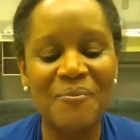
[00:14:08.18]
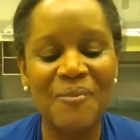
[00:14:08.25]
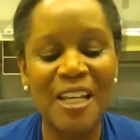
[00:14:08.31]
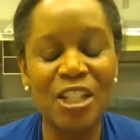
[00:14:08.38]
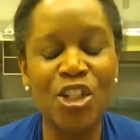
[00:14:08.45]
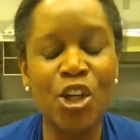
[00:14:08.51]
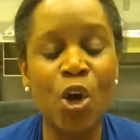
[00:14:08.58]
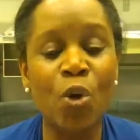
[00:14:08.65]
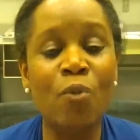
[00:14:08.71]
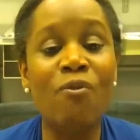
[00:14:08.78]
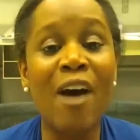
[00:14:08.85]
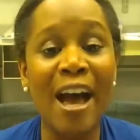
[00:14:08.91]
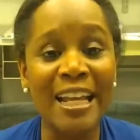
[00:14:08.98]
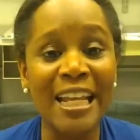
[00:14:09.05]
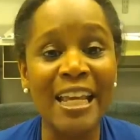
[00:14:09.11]
Joe
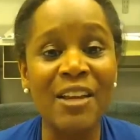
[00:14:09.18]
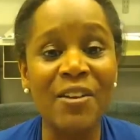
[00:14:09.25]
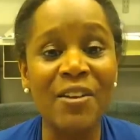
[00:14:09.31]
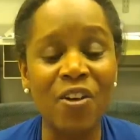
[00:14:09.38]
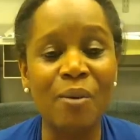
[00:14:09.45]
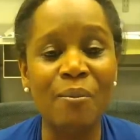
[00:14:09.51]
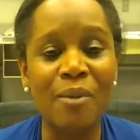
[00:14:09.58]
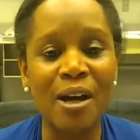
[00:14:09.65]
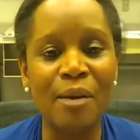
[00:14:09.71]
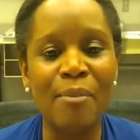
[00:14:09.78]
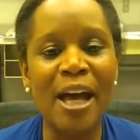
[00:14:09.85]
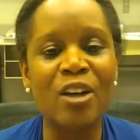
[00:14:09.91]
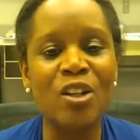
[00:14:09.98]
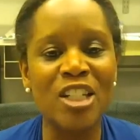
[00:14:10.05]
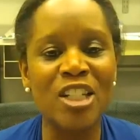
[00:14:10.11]
Viney from
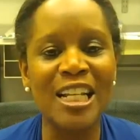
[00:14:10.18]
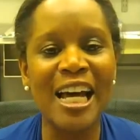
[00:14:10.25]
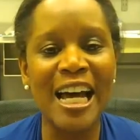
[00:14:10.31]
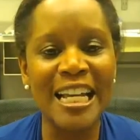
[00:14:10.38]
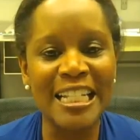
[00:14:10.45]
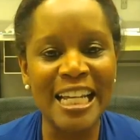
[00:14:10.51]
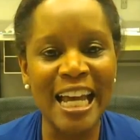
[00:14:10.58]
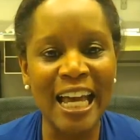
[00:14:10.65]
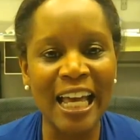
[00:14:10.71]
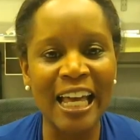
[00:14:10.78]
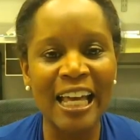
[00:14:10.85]
Biogen IDEC.